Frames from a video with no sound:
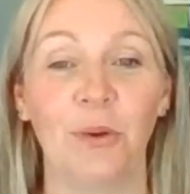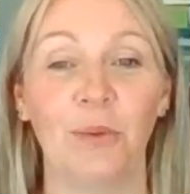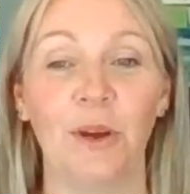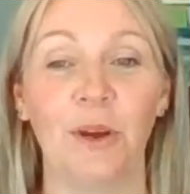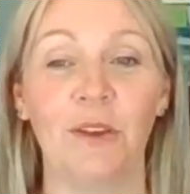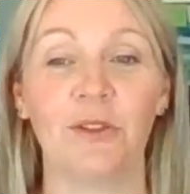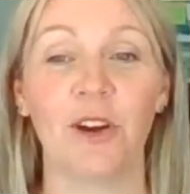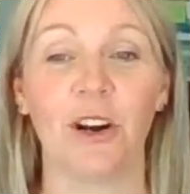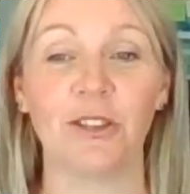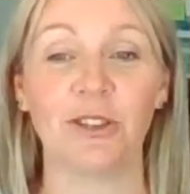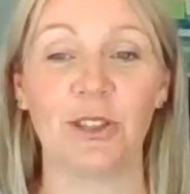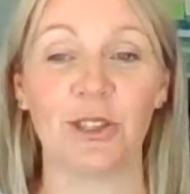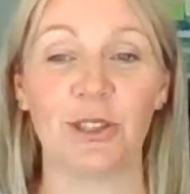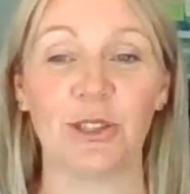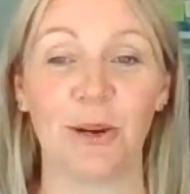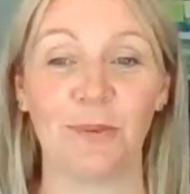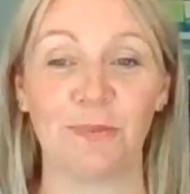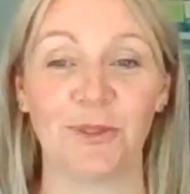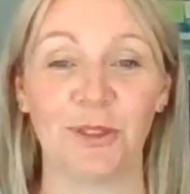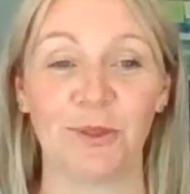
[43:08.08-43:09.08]
we've got to
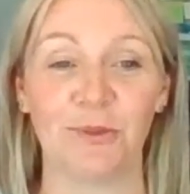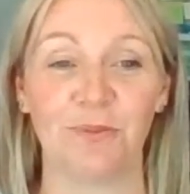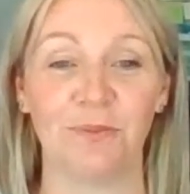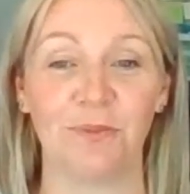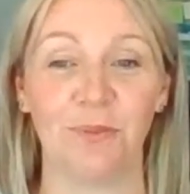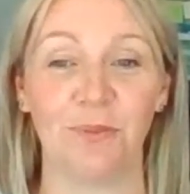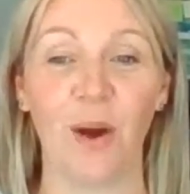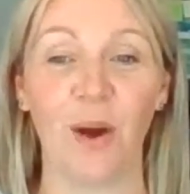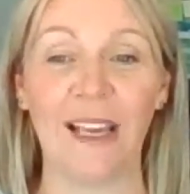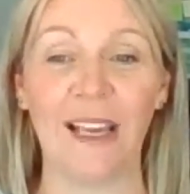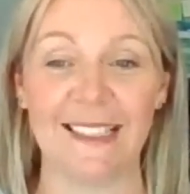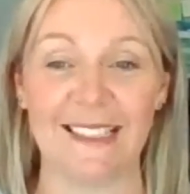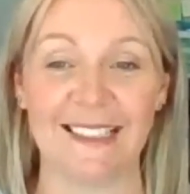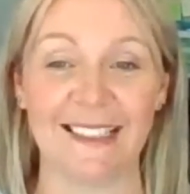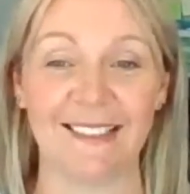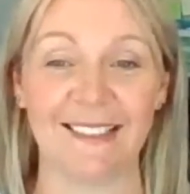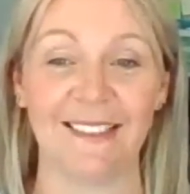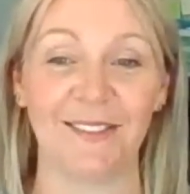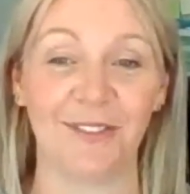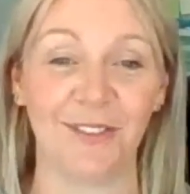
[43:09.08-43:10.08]
stop
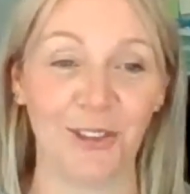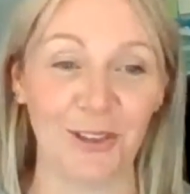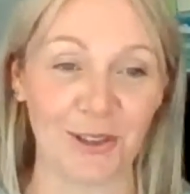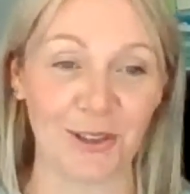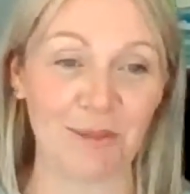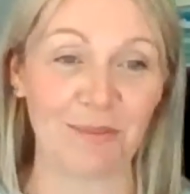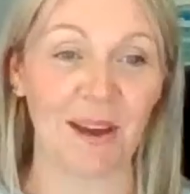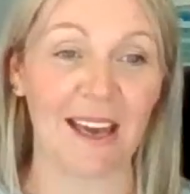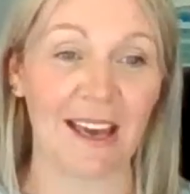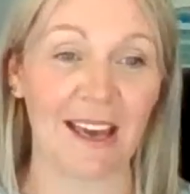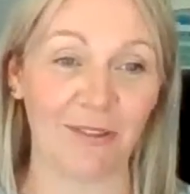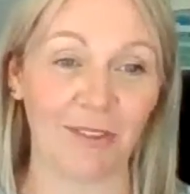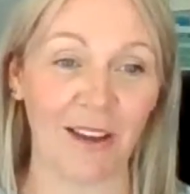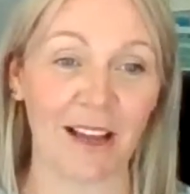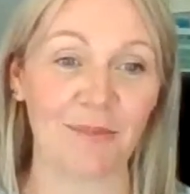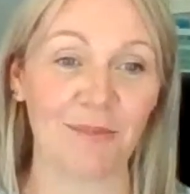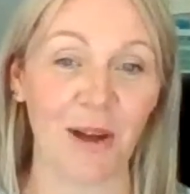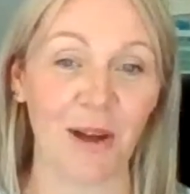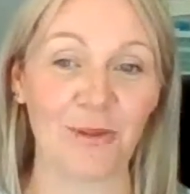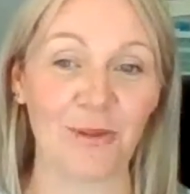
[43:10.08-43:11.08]
waiting for the
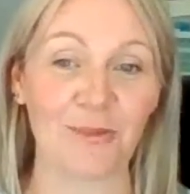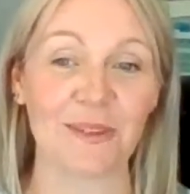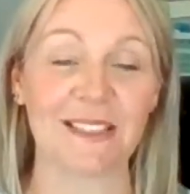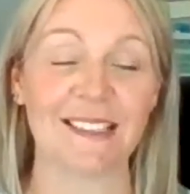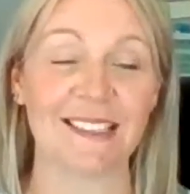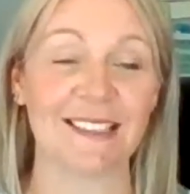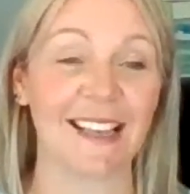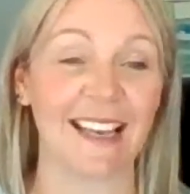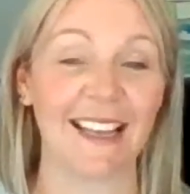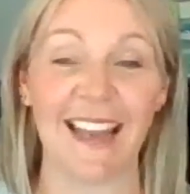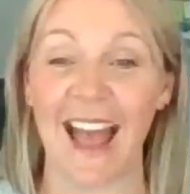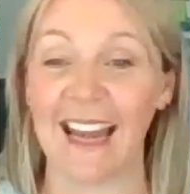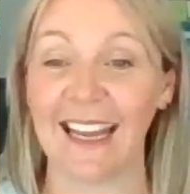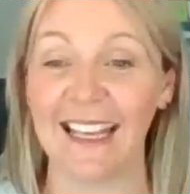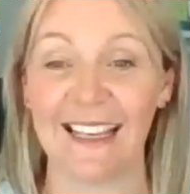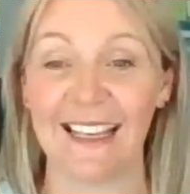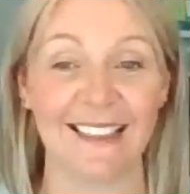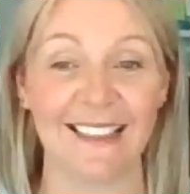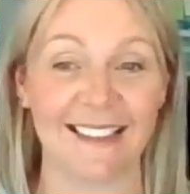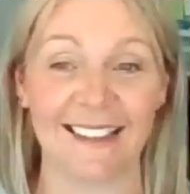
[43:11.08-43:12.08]
perfect moment in
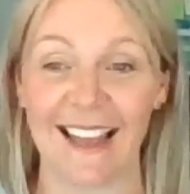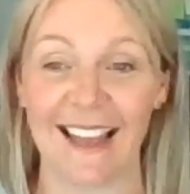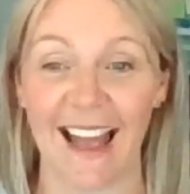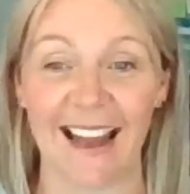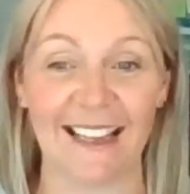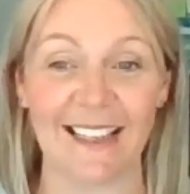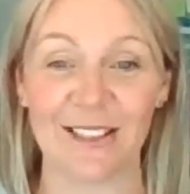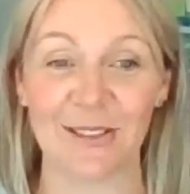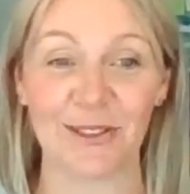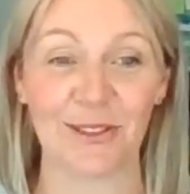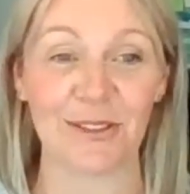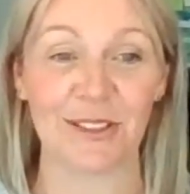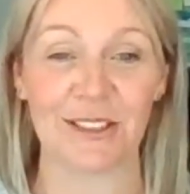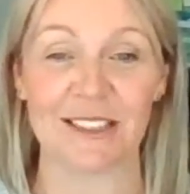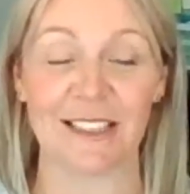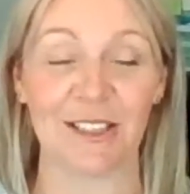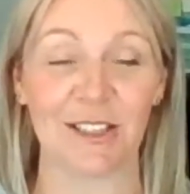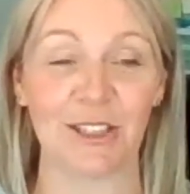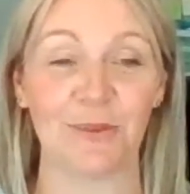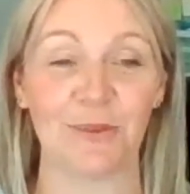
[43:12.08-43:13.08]
any sort of
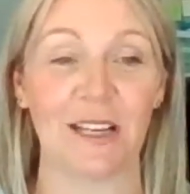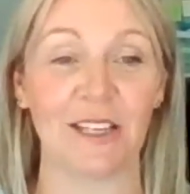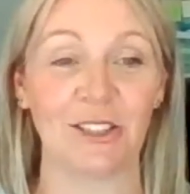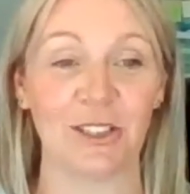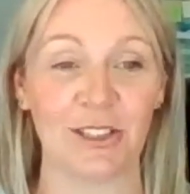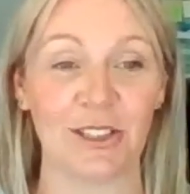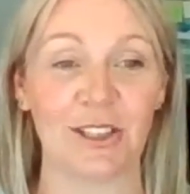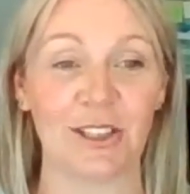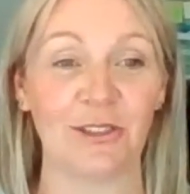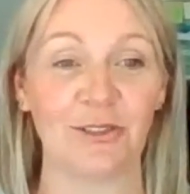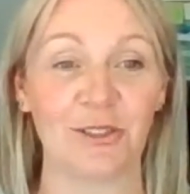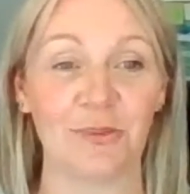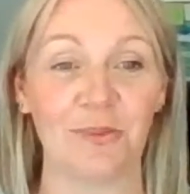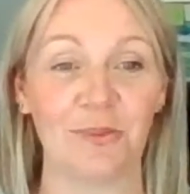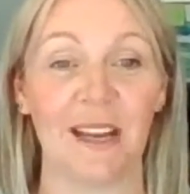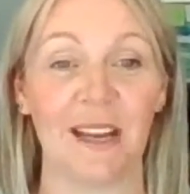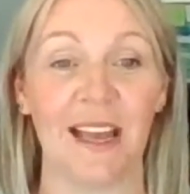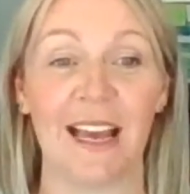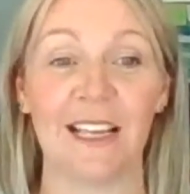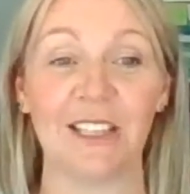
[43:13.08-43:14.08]
situation as
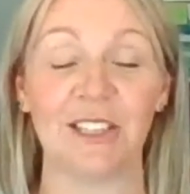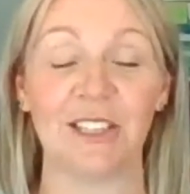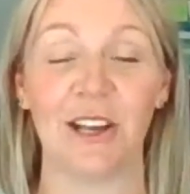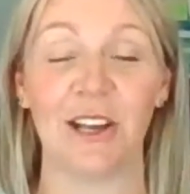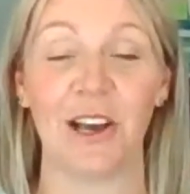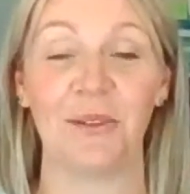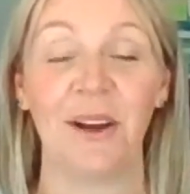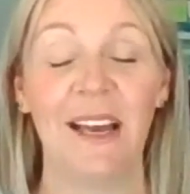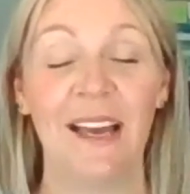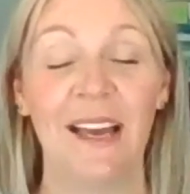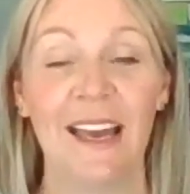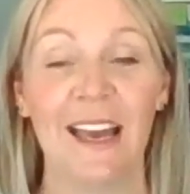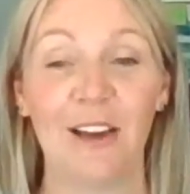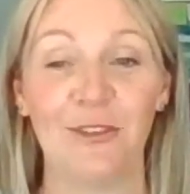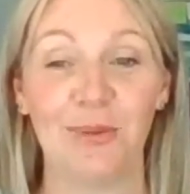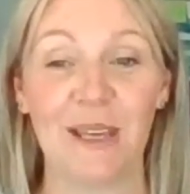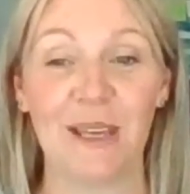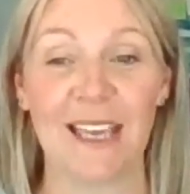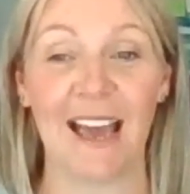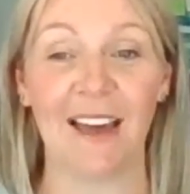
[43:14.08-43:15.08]
entrepreneurs.
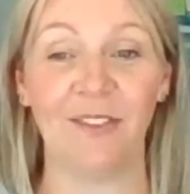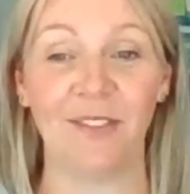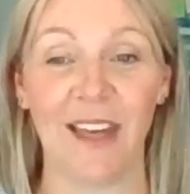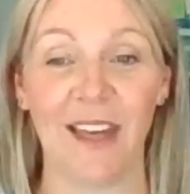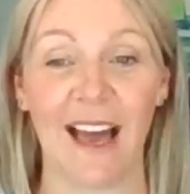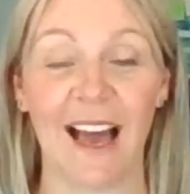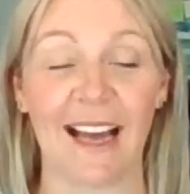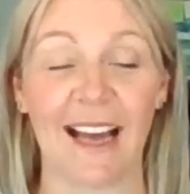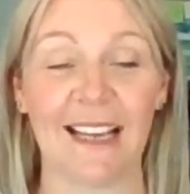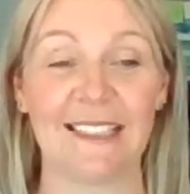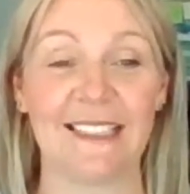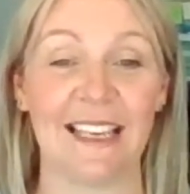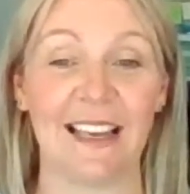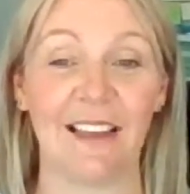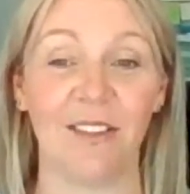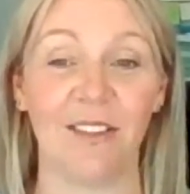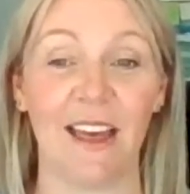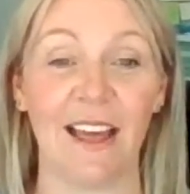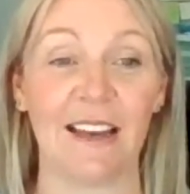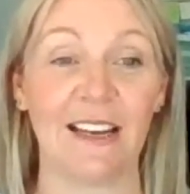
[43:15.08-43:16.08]
If we get that
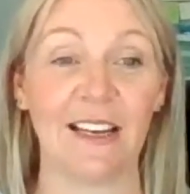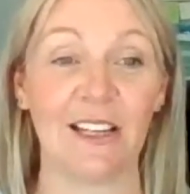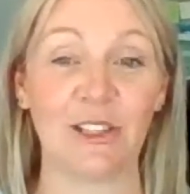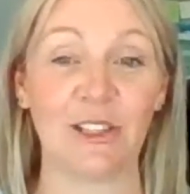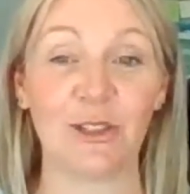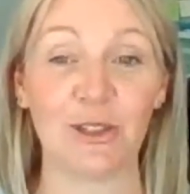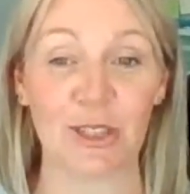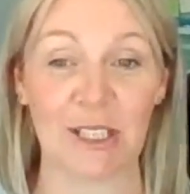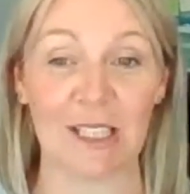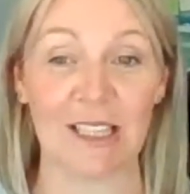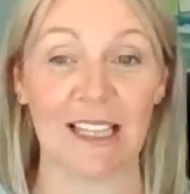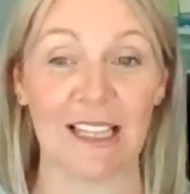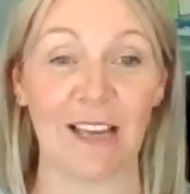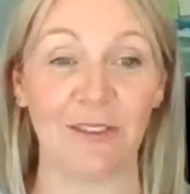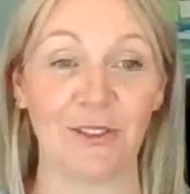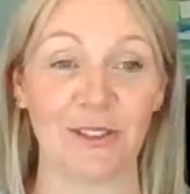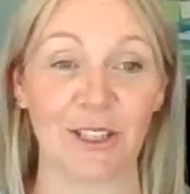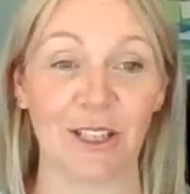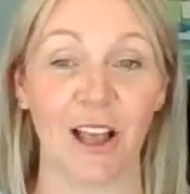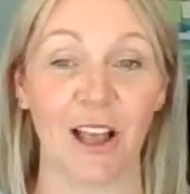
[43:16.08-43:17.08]
idea then and it doesn't leave
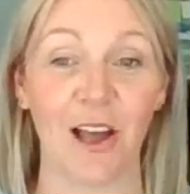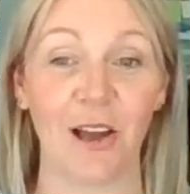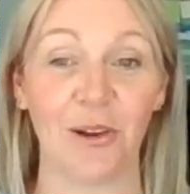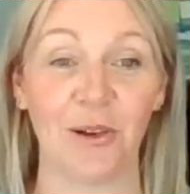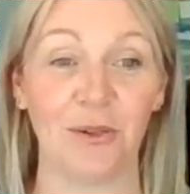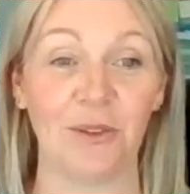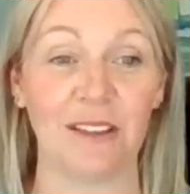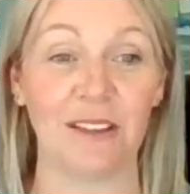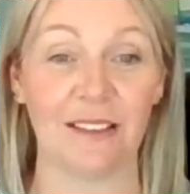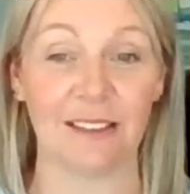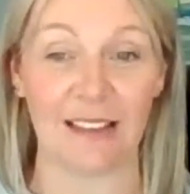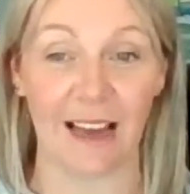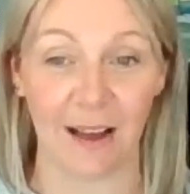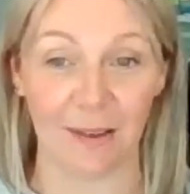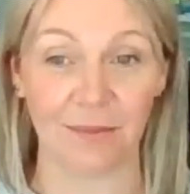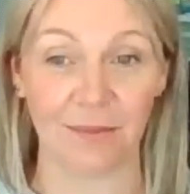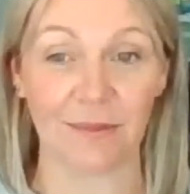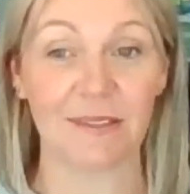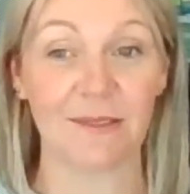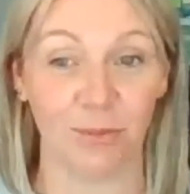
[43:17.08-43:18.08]
us alone, that
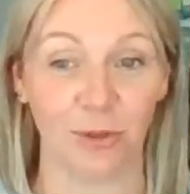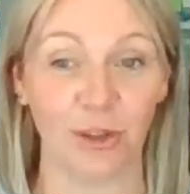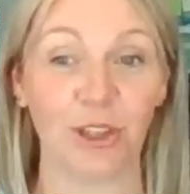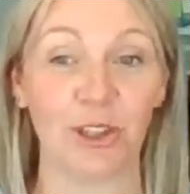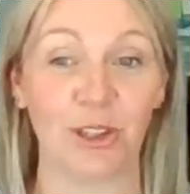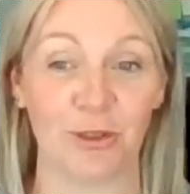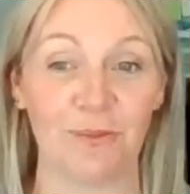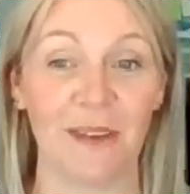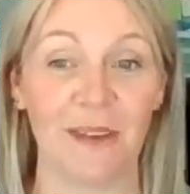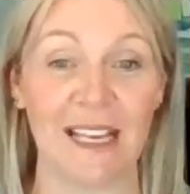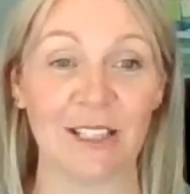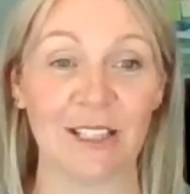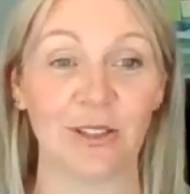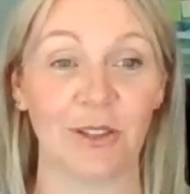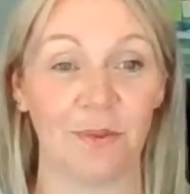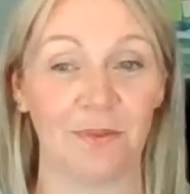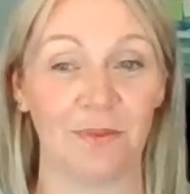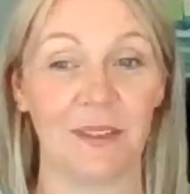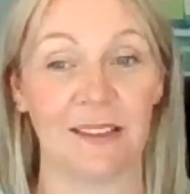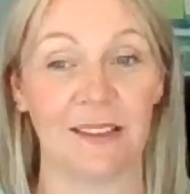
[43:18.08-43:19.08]
should mean
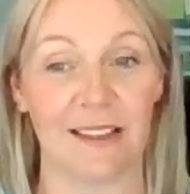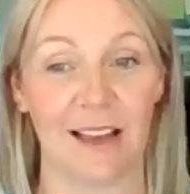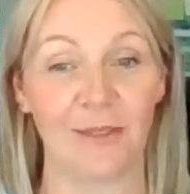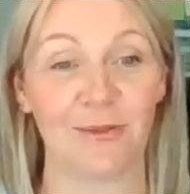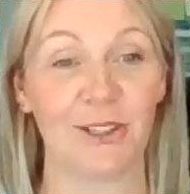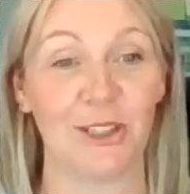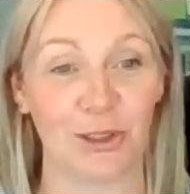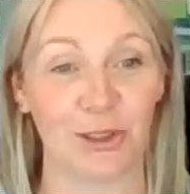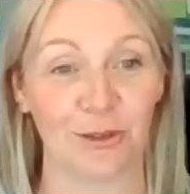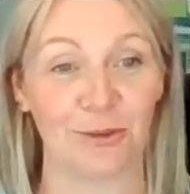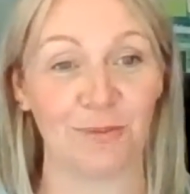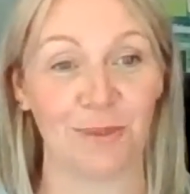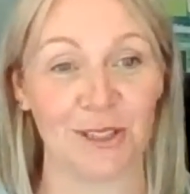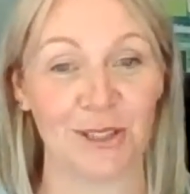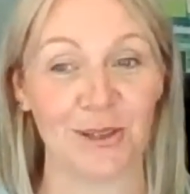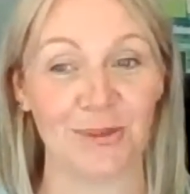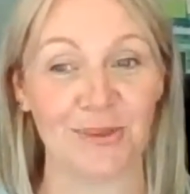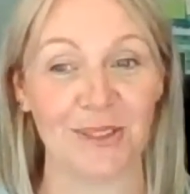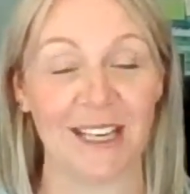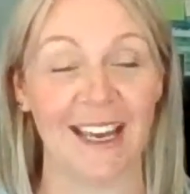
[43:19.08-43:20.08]
something, that we should be
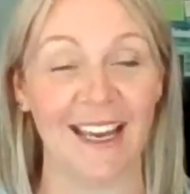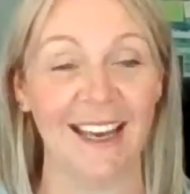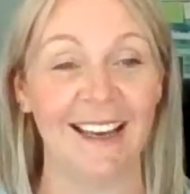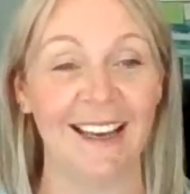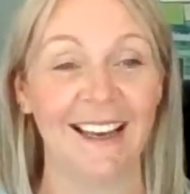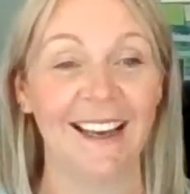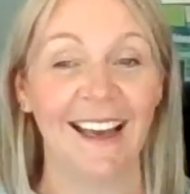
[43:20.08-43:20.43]
doing it.